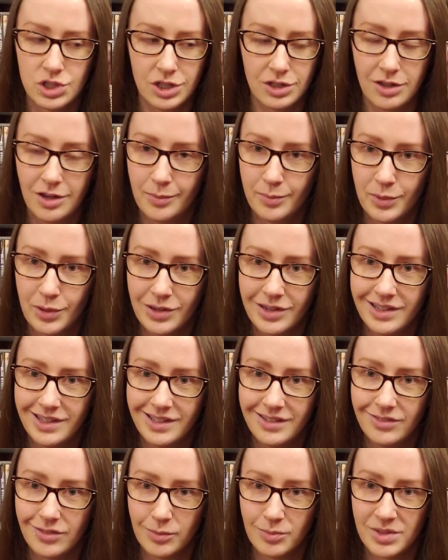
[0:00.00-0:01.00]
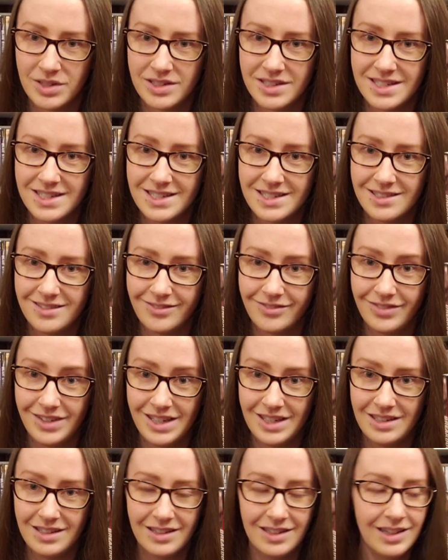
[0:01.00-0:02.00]
upgrade from the
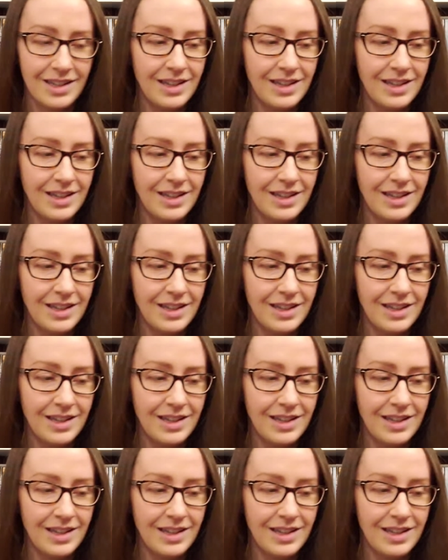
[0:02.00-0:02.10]
DDV.